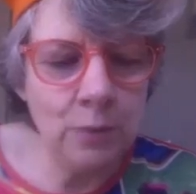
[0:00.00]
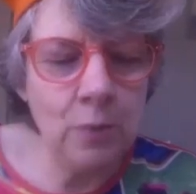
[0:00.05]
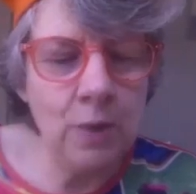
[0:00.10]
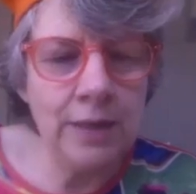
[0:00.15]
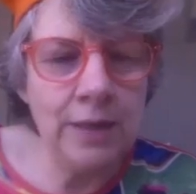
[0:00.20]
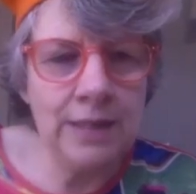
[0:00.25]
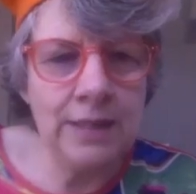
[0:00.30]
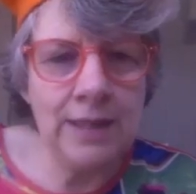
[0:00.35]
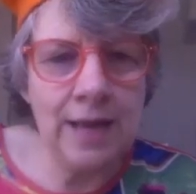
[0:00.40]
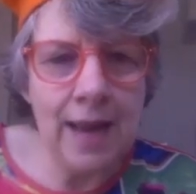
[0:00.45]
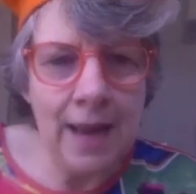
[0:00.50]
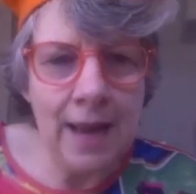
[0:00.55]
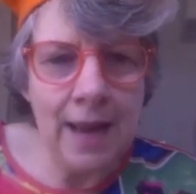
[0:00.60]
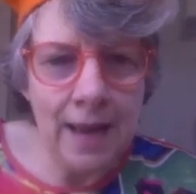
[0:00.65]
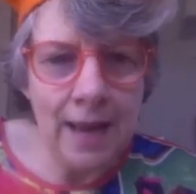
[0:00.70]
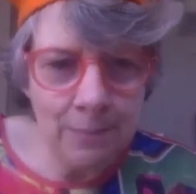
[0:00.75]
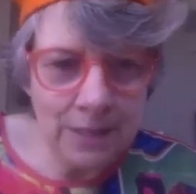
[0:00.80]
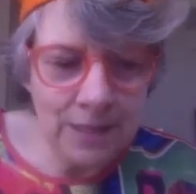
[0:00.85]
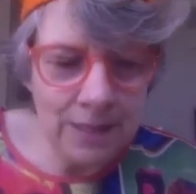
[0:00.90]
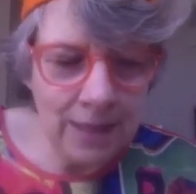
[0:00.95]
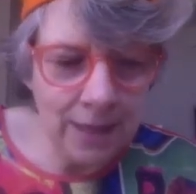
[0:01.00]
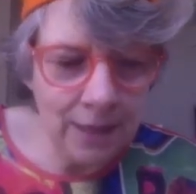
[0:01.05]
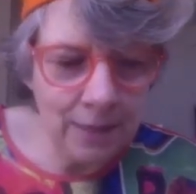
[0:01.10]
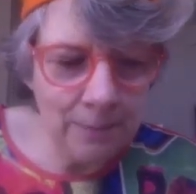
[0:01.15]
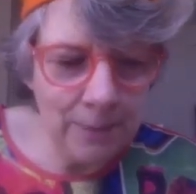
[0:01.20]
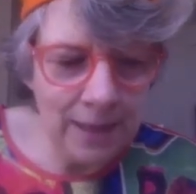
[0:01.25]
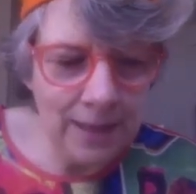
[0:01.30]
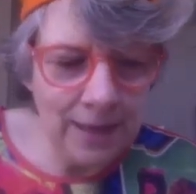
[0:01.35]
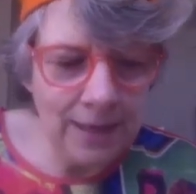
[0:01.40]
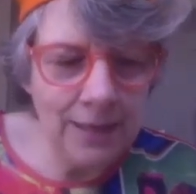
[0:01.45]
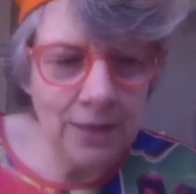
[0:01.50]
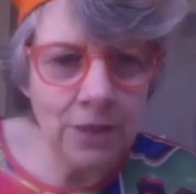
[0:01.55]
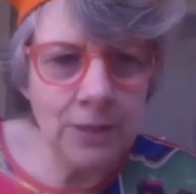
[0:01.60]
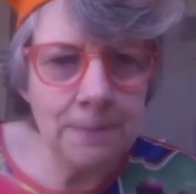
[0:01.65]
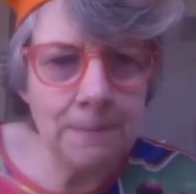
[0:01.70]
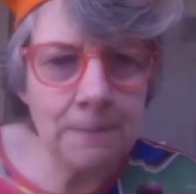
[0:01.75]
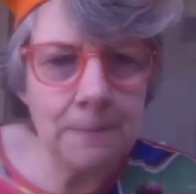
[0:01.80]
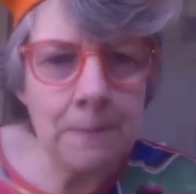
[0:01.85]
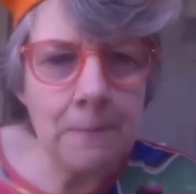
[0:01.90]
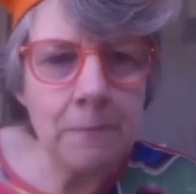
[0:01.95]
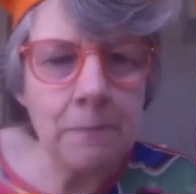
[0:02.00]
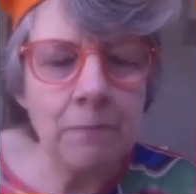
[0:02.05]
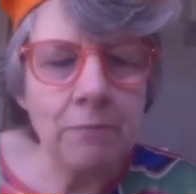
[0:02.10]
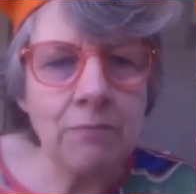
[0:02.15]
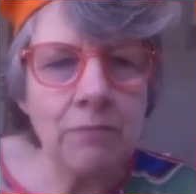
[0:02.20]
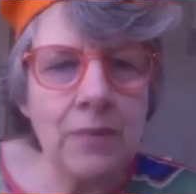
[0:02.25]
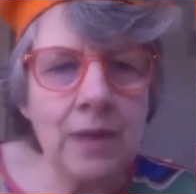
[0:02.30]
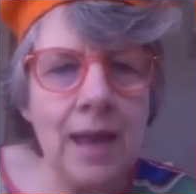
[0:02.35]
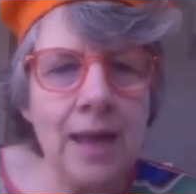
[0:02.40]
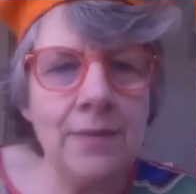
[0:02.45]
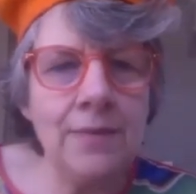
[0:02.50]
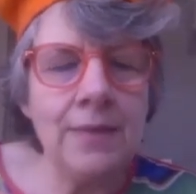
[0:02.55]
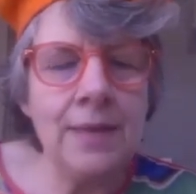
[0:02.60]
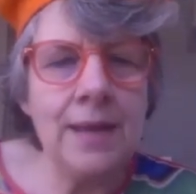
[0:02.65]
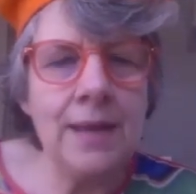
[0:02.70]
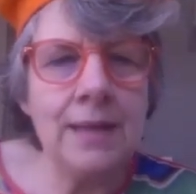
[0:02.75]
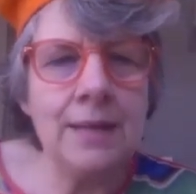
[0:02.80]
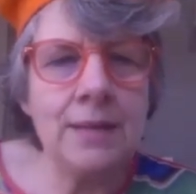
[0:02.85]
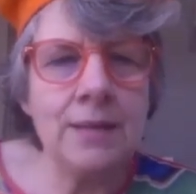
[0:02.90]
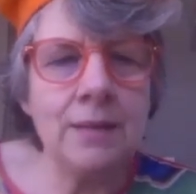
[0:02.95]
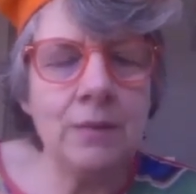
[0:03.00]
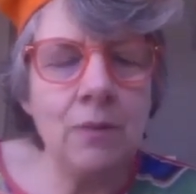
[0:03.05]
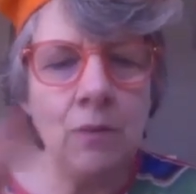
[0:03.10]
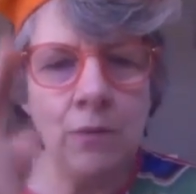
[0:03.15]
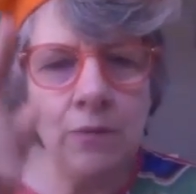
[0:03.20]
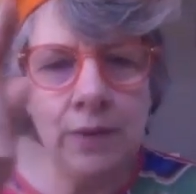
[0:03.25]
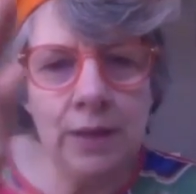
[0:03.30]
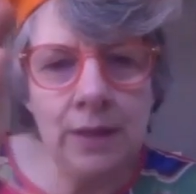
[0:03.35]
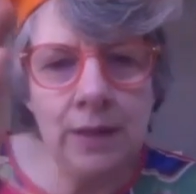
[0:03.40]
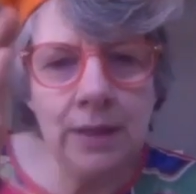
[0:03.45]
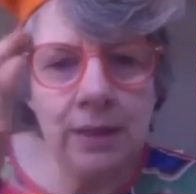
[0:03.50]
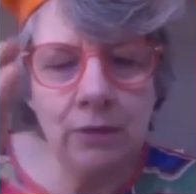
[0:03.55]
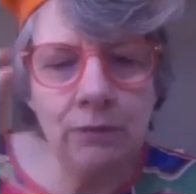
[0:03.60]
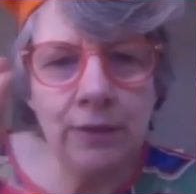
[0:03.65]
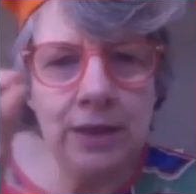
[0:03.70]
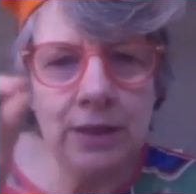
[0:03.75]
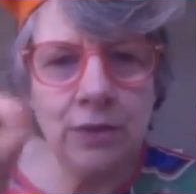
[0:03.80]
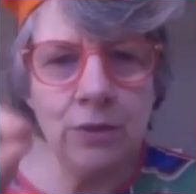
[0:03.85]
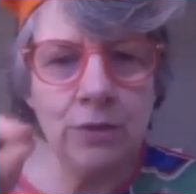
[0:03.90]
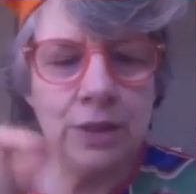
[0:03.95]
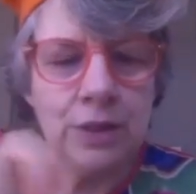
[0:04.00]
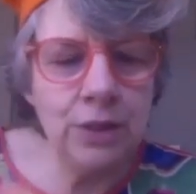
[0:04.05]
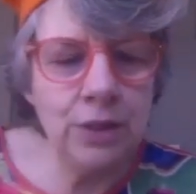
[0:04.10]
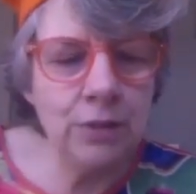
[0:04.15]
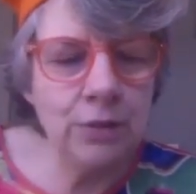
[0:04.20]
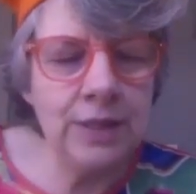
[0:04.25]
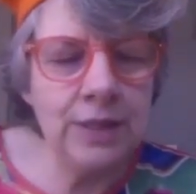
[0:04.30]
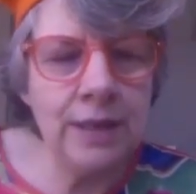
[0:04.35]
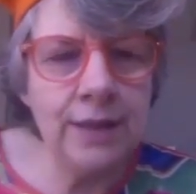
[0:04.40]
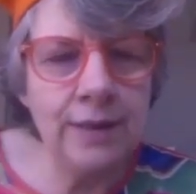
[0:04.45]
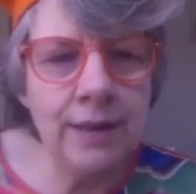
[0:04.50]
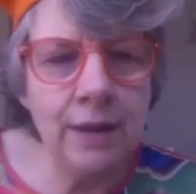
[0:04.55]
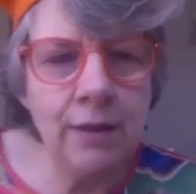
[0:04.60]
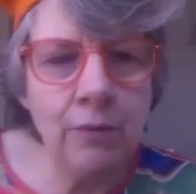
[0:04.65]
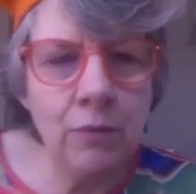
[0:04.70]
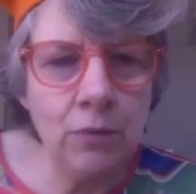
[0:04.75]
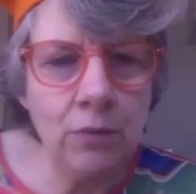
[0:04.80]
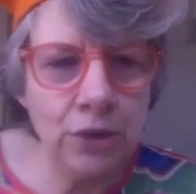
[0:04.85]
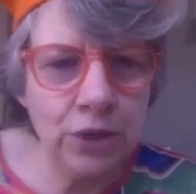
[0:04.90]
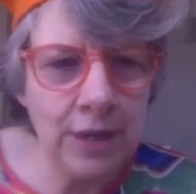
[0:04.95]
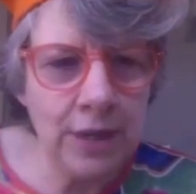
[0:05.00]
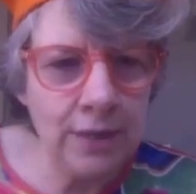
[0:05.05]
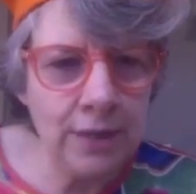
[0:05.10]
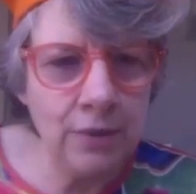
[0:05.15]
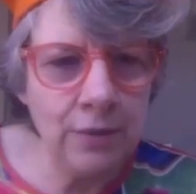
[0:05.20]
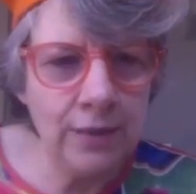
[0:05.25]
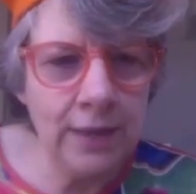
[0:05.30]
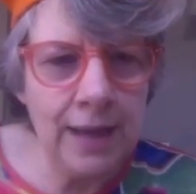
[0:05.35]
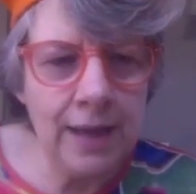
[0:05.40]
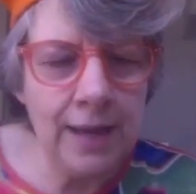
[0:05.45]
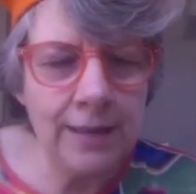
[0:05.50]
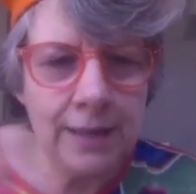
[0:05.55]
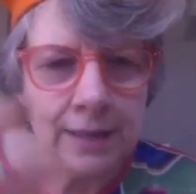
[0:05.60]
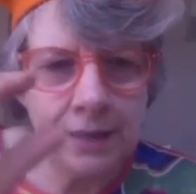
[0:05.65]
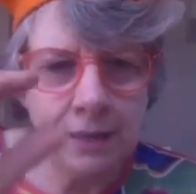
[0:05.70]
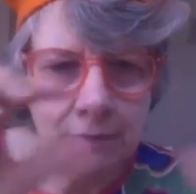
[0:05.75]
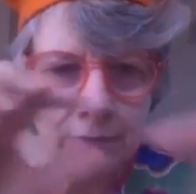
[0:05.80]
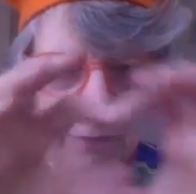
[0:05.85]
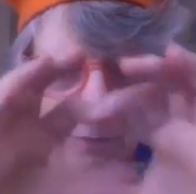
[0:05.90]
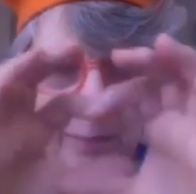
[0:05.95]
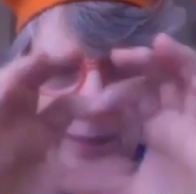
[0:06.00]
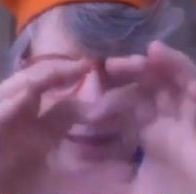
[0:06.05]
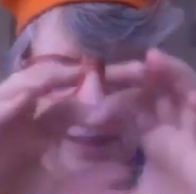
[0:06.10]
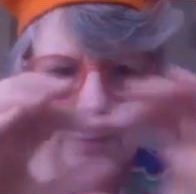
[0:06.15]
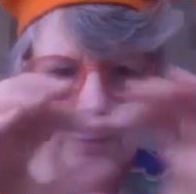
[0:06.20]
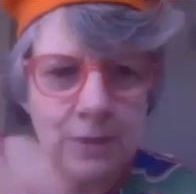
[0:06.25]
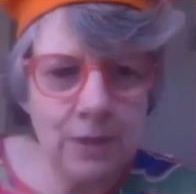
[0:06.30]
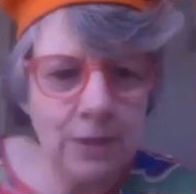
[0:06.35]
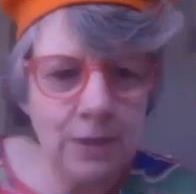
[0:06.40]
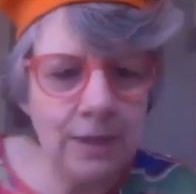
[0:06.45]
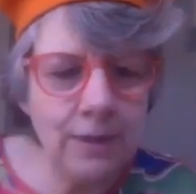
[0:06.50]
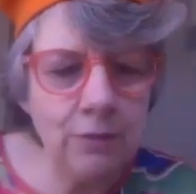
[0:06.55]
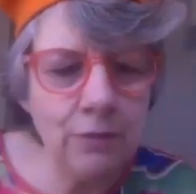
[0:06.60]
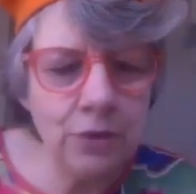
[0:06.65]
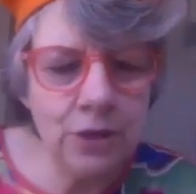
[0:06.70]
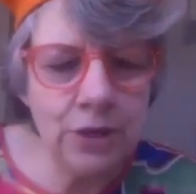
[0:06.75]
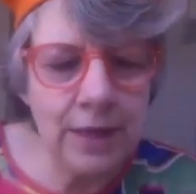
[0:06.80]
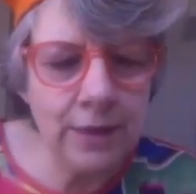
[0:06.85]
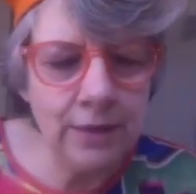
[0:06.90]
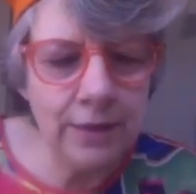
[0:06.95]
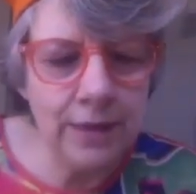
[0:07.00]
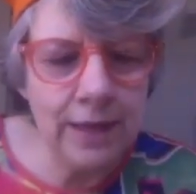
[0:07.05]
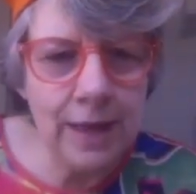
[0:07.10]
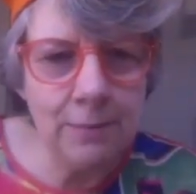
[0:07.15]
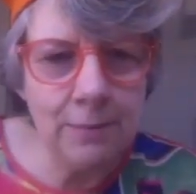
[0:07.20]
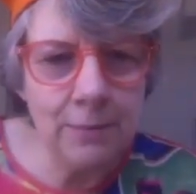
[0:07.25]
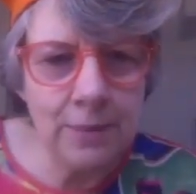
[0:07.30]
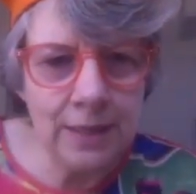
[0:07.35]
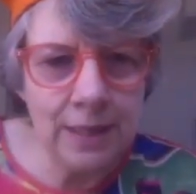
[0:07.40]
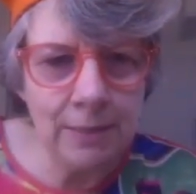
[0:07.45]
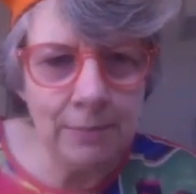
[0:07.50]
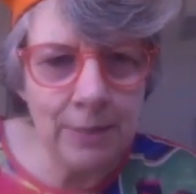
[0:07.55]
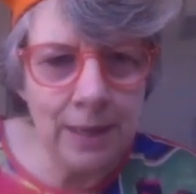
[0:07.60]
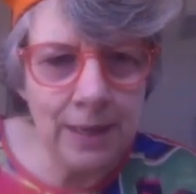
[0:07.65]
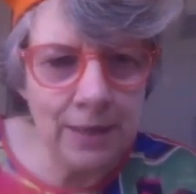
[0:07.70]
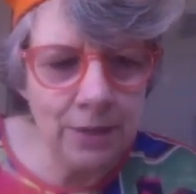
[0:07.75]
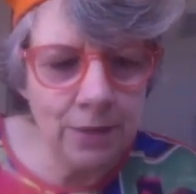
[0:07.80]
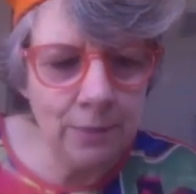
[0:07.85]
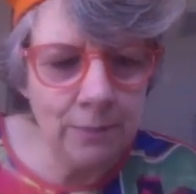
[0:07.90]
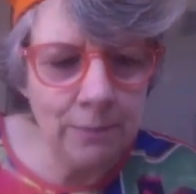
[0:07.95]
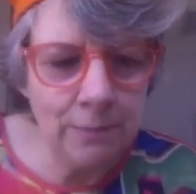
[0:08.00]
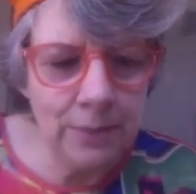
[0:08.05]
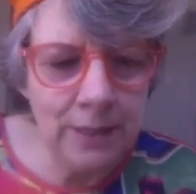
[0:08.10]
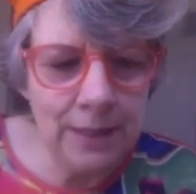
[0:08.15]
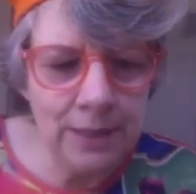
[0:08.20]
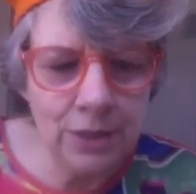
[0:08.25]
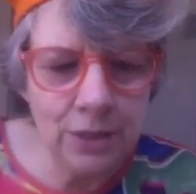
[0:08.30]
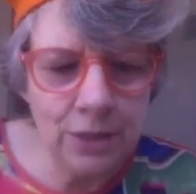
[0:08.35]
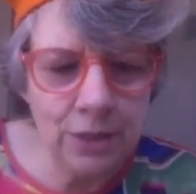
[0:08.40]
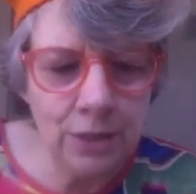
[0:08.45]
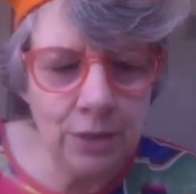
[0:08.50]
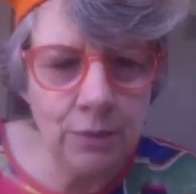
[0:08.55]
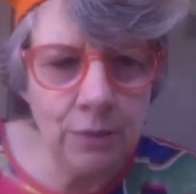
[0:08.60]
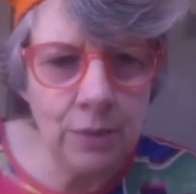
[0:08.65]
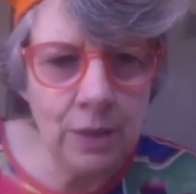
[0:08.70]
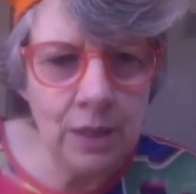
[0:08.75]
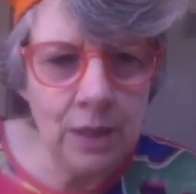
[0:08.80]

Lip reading: One is the AIMSEC page, and there's all the little resources you see. They're all shared on the little memes. They're all shared on the AIMSEC page. So please do